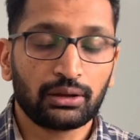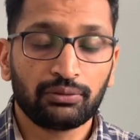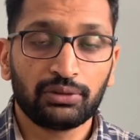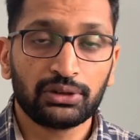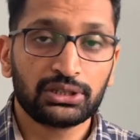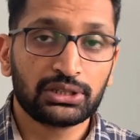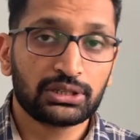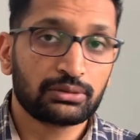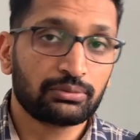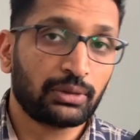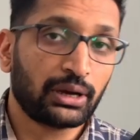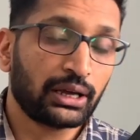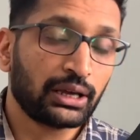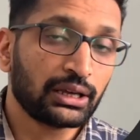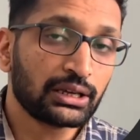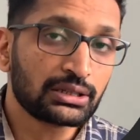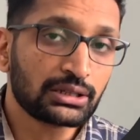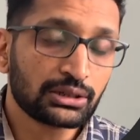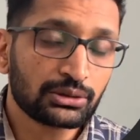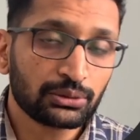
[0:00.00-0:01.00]
which is my
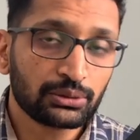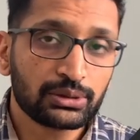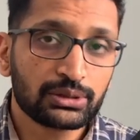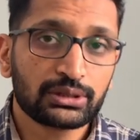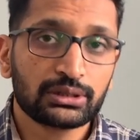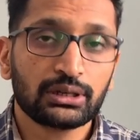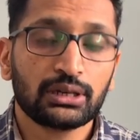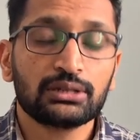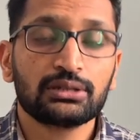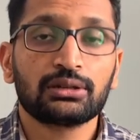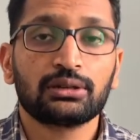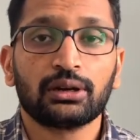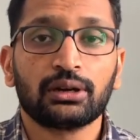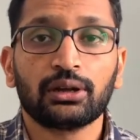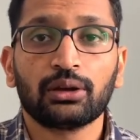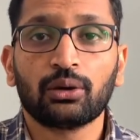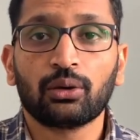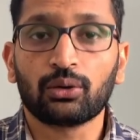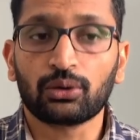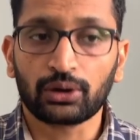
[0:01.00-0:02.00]
EC2 instance
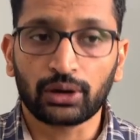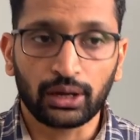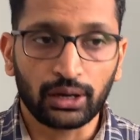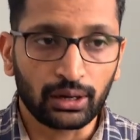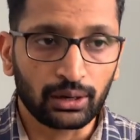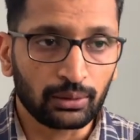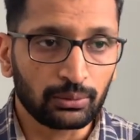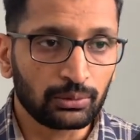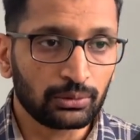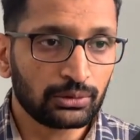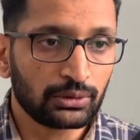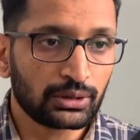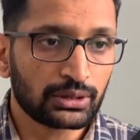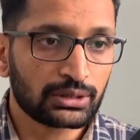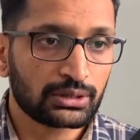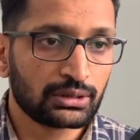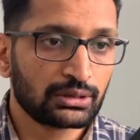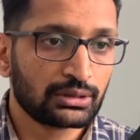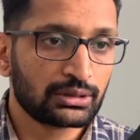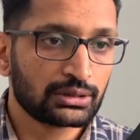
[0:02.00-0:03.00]
running on
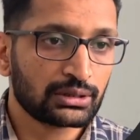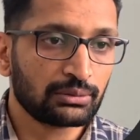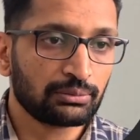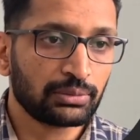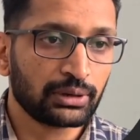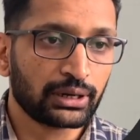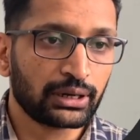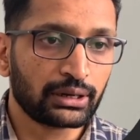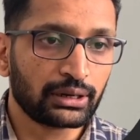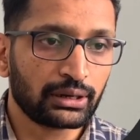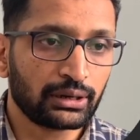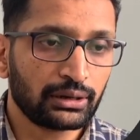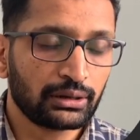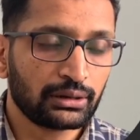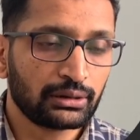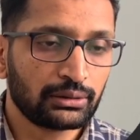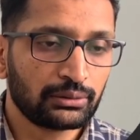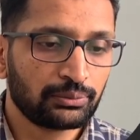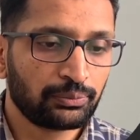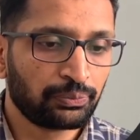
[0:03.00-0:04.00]
AWS. Simply hit enter.